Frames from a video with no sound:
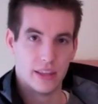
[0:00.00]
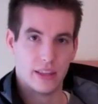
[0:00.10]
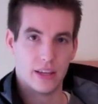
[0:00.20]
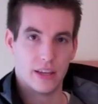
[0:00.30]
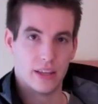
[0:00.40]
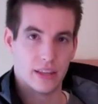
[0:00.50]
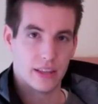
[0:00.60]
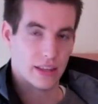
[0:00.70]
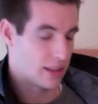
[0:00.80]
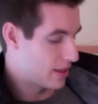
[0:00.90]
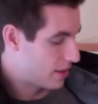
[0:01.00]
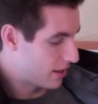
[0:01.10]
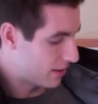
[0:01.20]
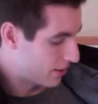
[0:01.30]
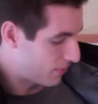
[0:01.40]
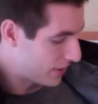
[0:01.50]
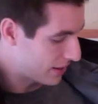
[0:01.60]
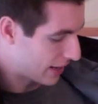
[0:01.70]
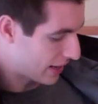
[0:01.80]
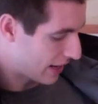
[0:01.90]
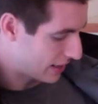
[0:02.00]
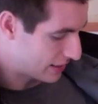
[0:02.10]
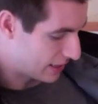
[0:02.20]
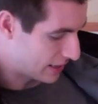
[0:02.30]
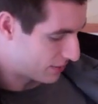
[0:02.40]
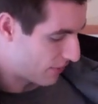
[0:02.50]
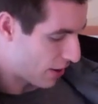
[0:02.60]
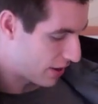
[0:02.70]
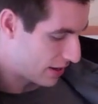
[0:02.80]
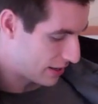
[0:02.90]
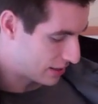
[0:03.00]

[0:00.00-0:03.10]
The feeling is it's very